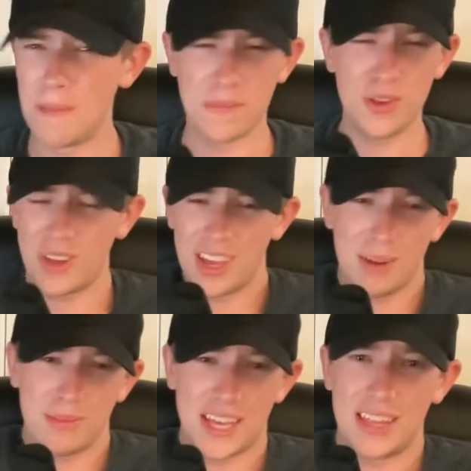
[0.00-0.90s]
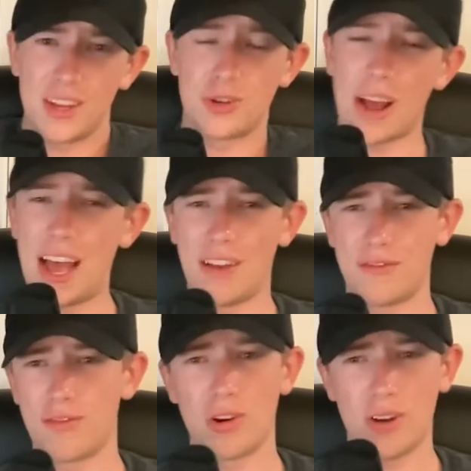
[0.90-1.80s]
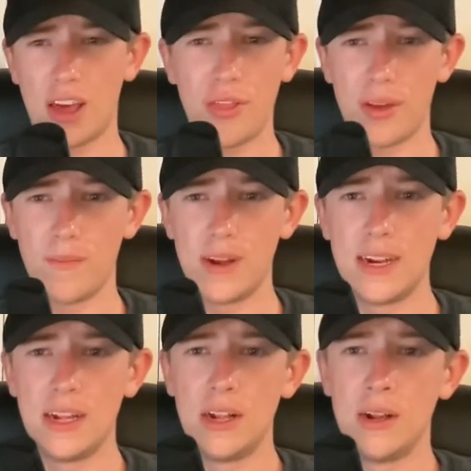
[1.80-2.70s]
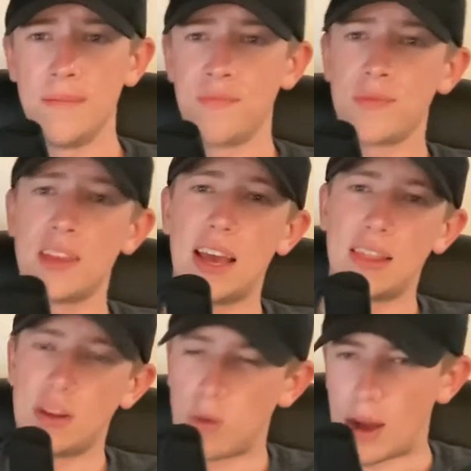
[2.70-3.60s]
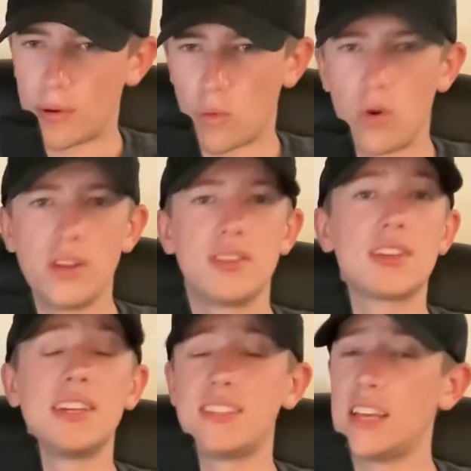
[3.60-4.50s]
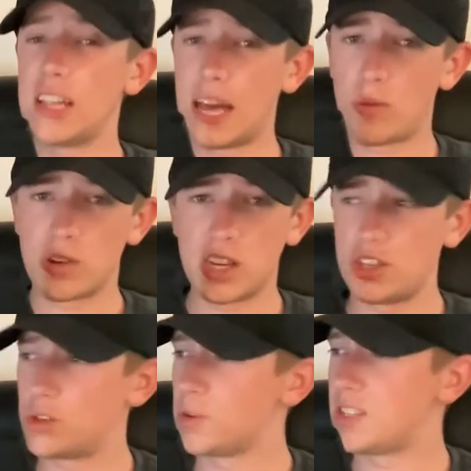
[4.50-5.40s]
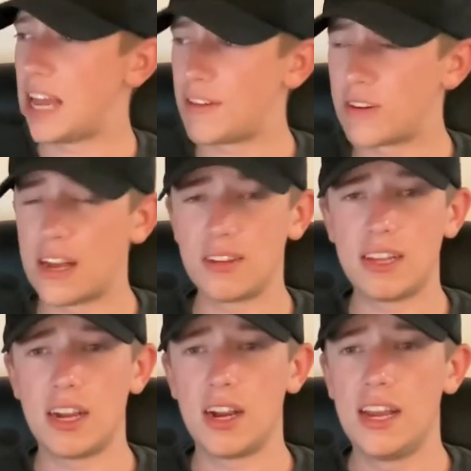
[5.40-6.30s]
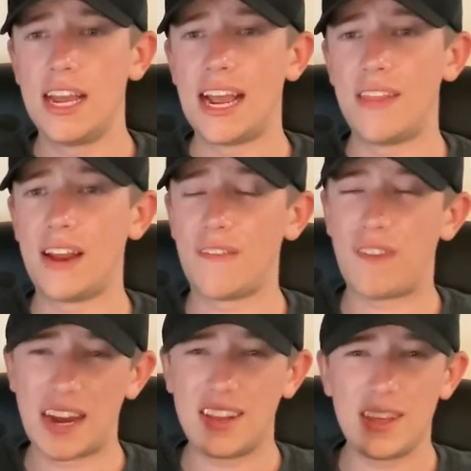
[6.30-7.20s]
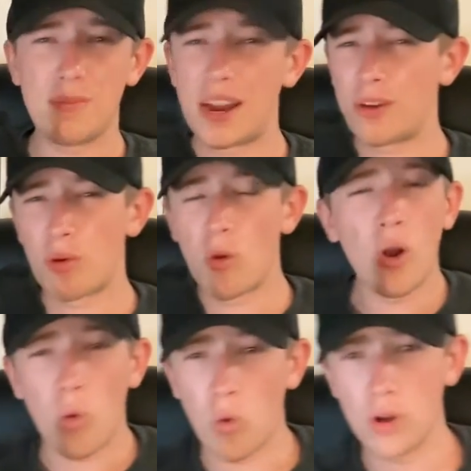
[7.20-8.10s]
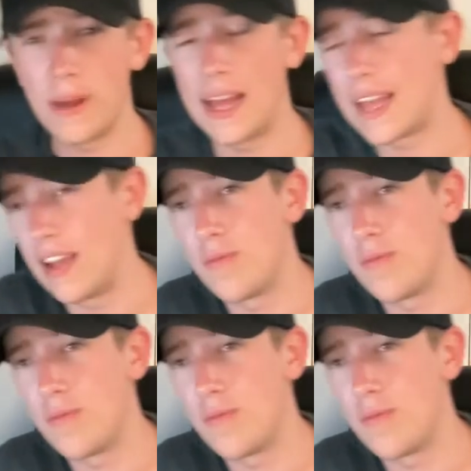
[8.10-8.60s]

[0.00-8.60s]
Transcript: You can get him late in the draft for nothing. I think Robert Woods is going to see a lot more touches with Stafford out there. And then finally, my number 1 quarterback.